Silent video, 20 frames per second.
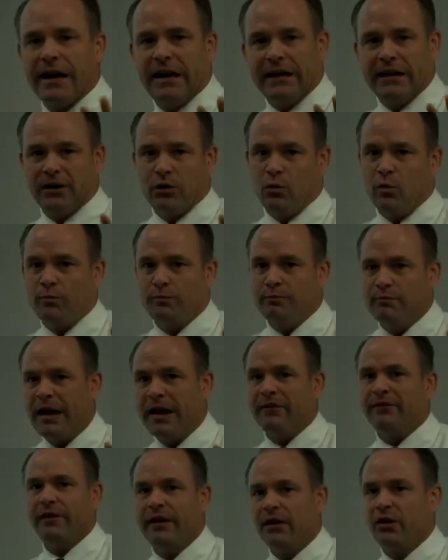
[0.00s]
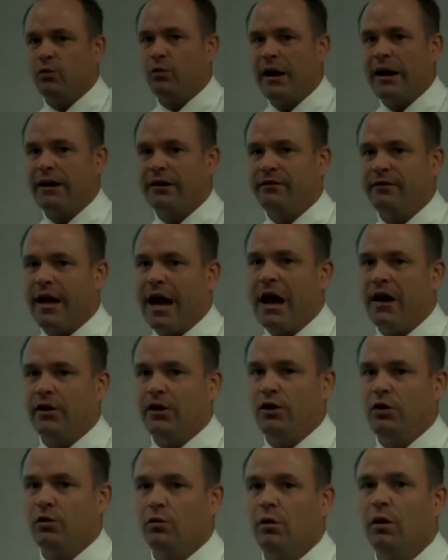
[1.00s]
not getting the benefit of the weighted
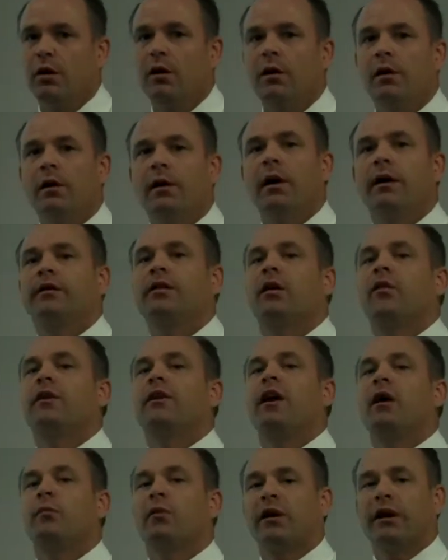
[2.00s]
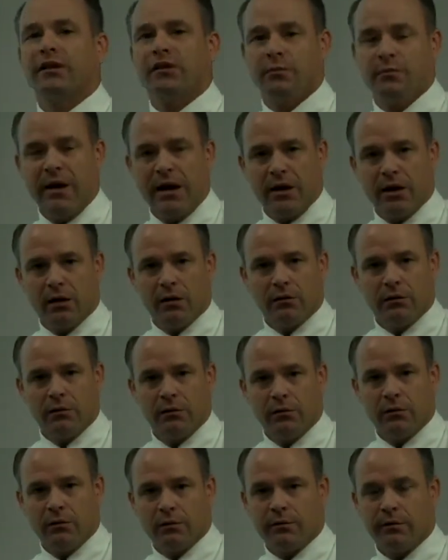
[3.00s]
value until the number gets bigger.
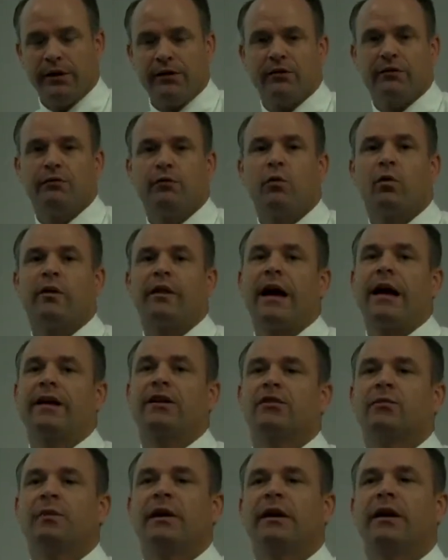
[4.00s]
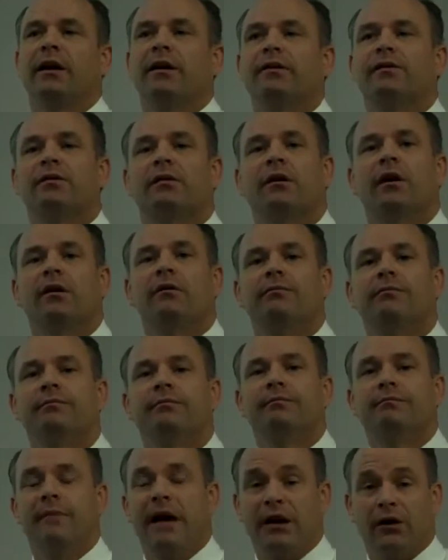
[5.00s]
The reason for that is because of
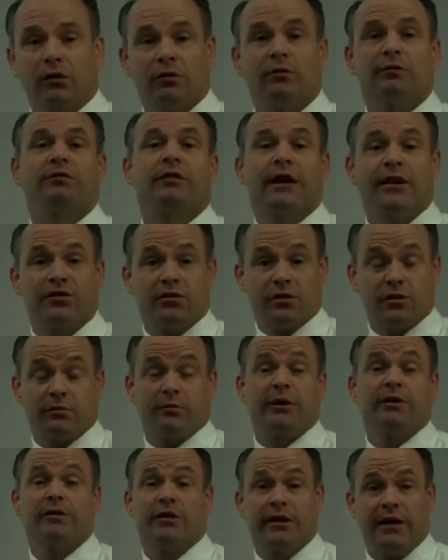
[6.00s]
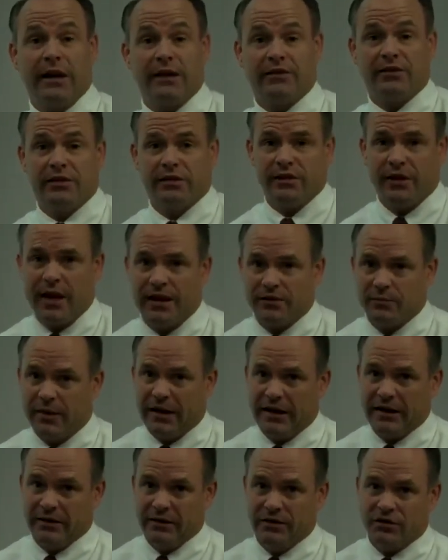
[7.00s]
medical inflation. The reason that NCCI is
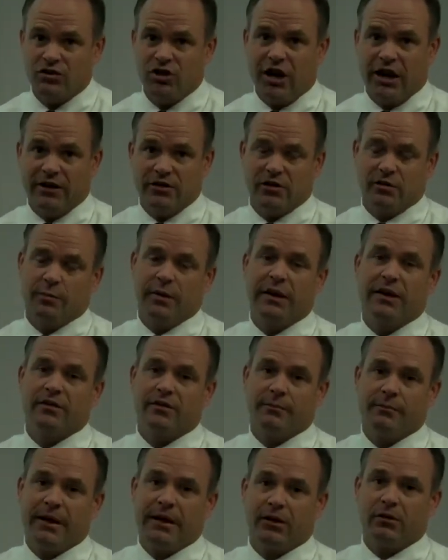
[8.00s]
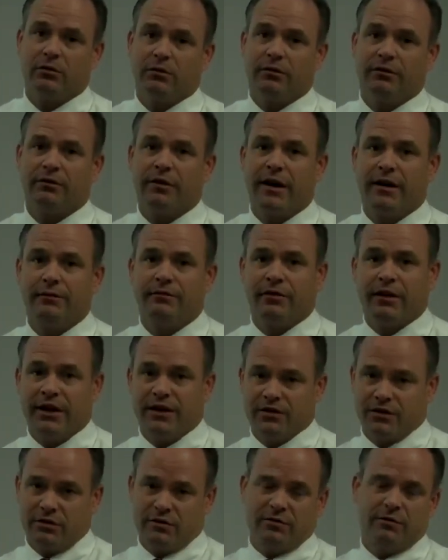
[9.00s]
making this change is because of medical
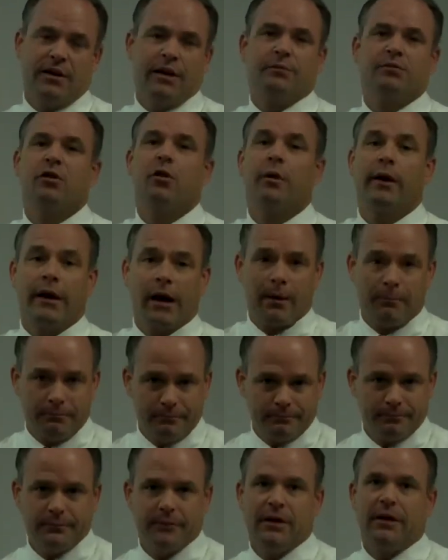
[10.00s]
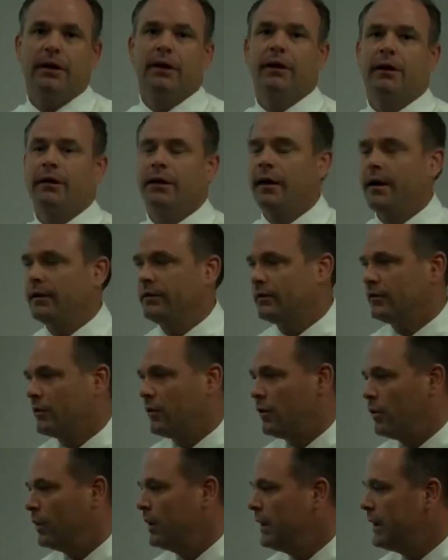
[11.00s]
inflation. It keeps going up, and
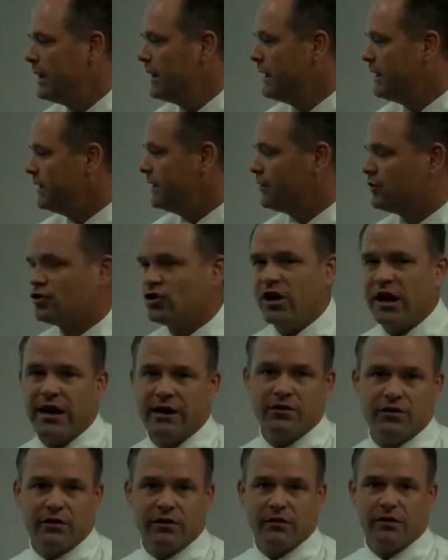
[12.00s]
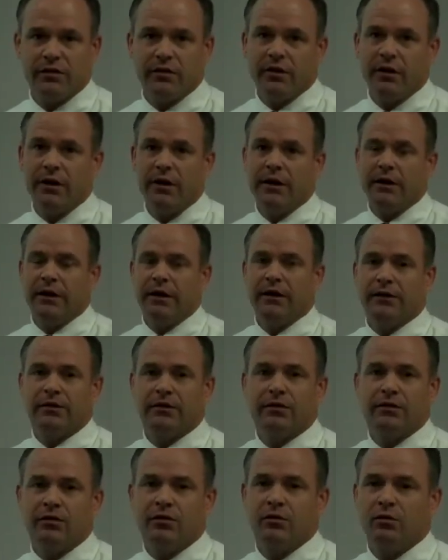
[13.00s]
so this change is
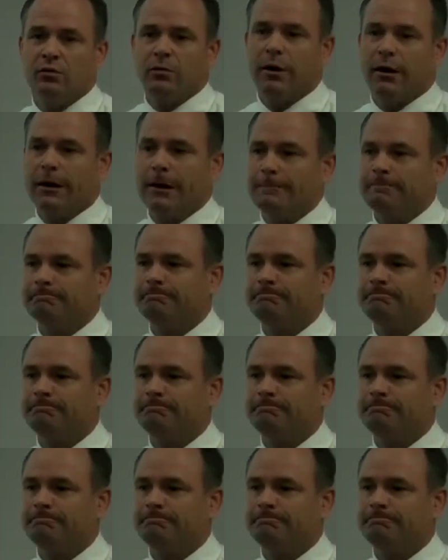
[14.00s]
to